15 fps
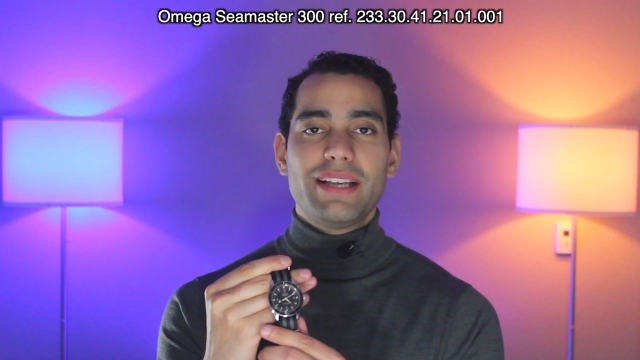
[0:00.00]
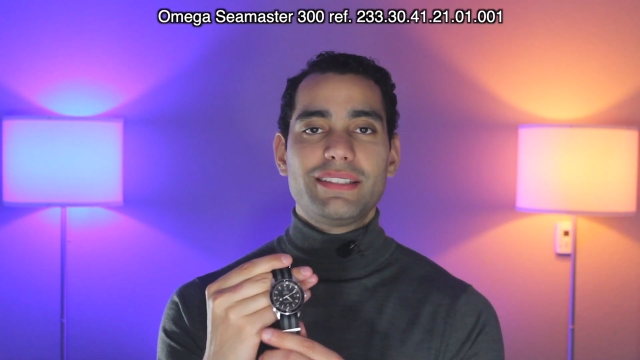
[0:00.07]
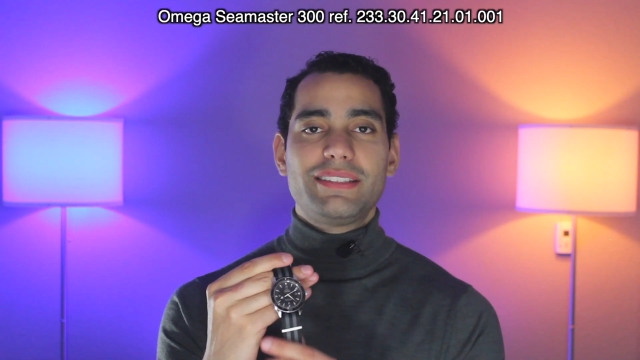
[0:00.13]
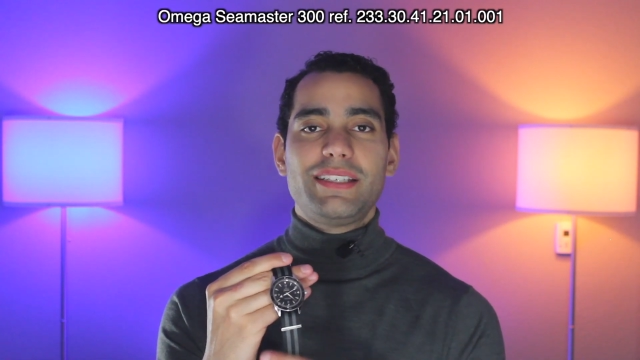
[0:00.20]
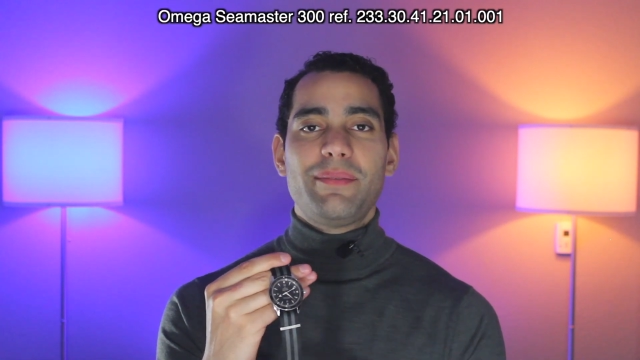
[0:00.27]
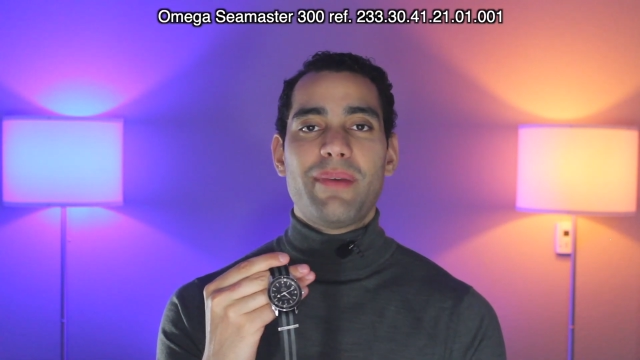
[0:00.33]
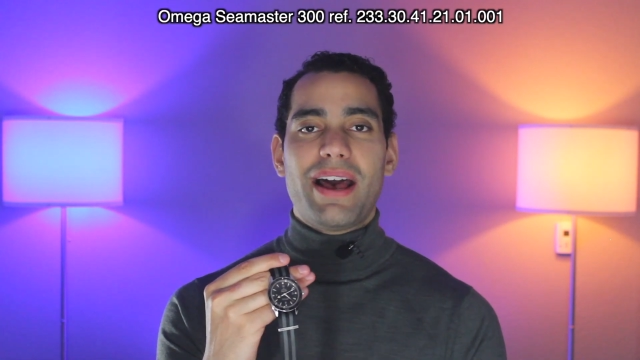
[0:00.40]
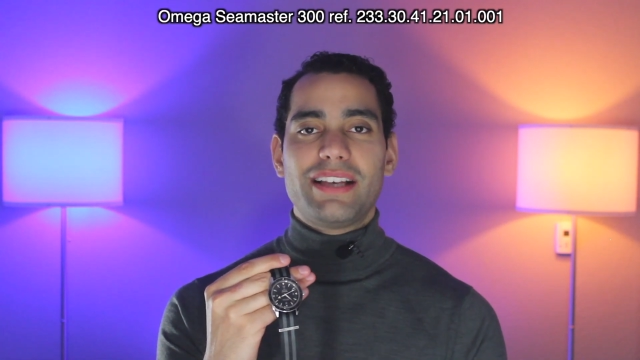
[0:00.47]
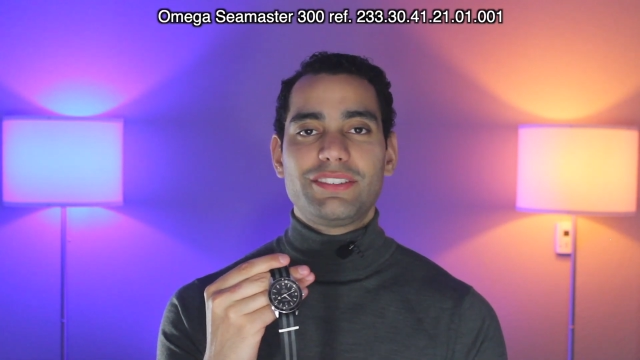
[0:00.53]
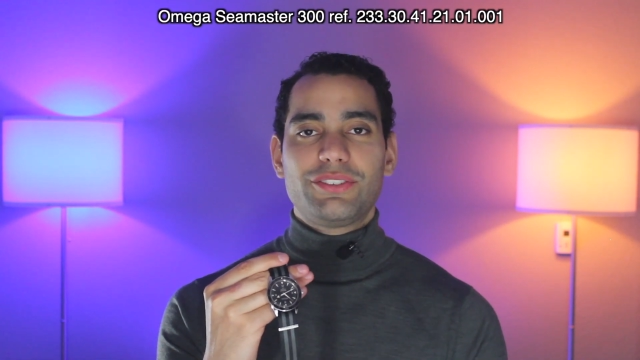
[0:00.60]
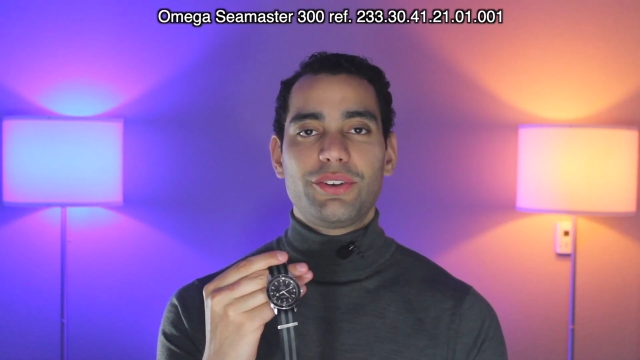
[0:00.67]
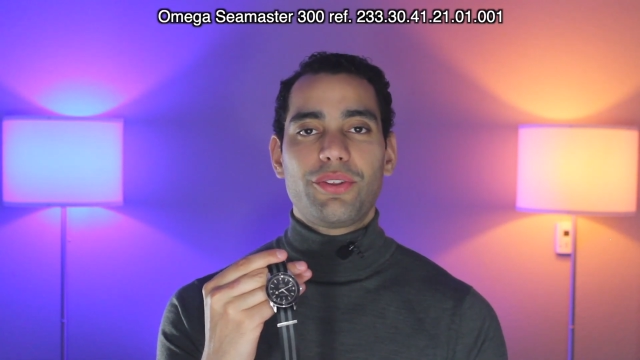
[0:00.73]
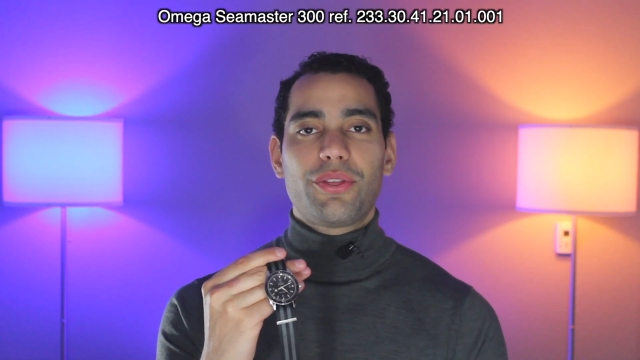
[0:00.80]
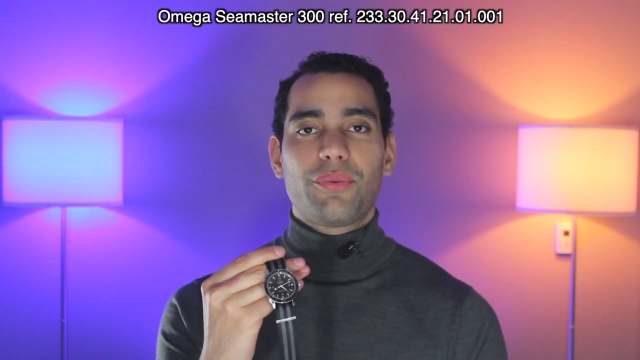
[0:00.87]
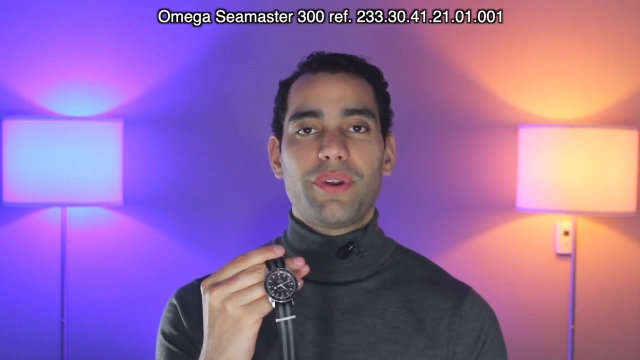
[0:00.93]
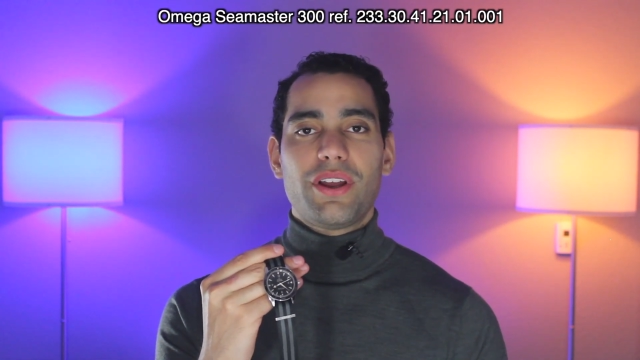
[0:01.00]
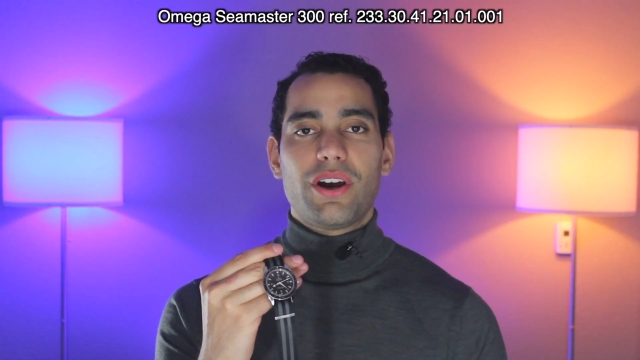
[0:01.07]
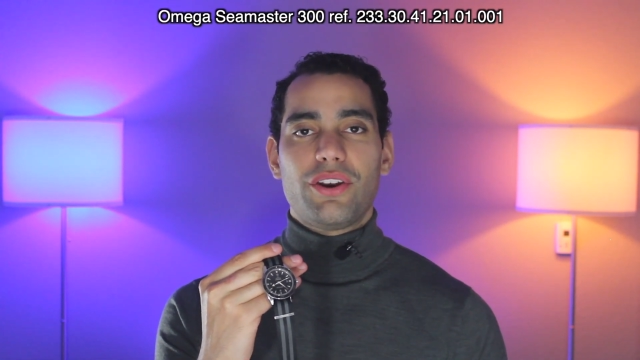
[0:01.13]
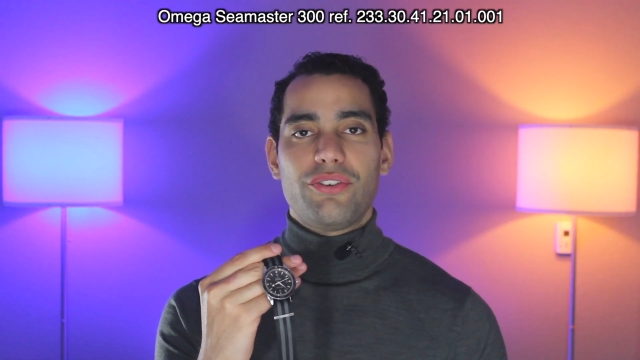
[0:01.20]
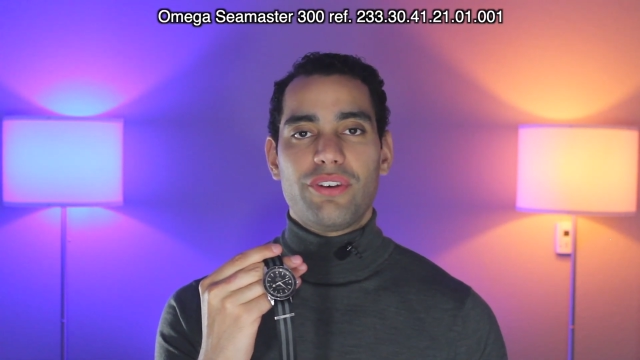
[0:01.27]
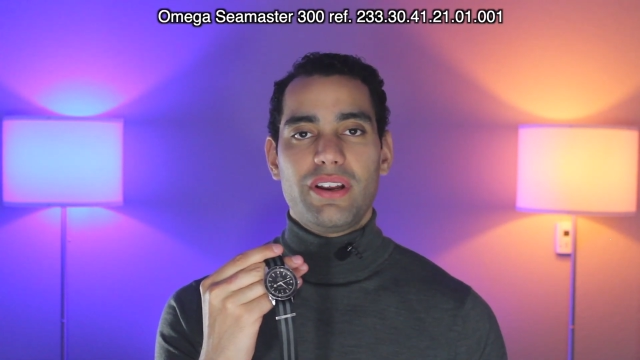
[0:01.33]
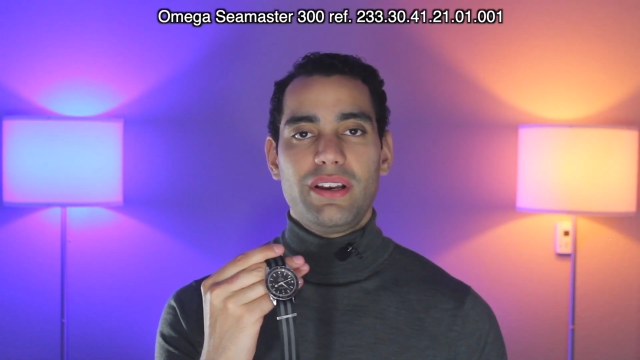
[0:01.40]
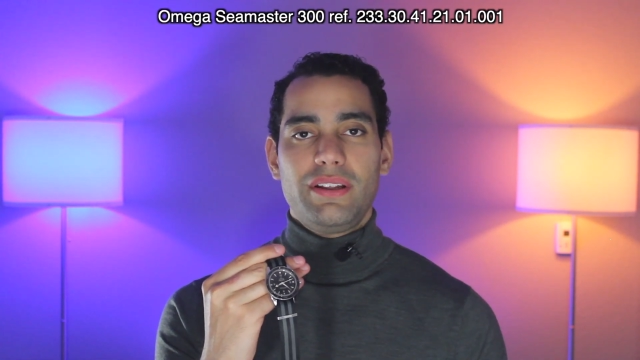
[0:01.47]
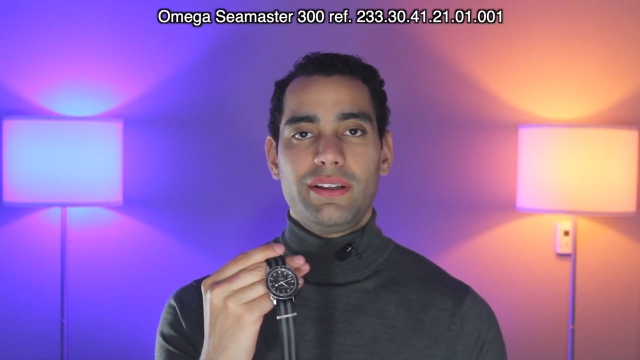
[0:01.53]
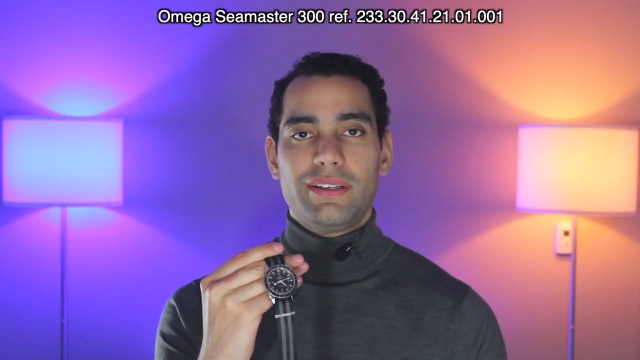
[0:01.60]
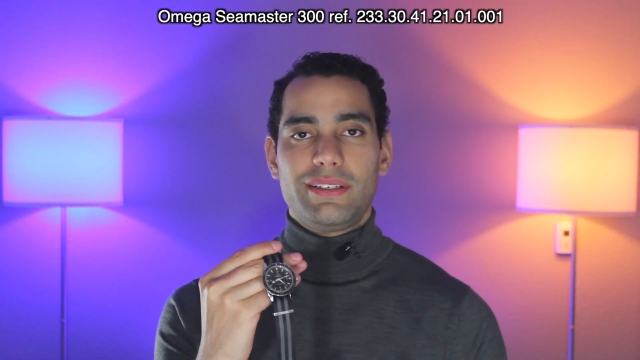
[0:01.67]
Seamaster 300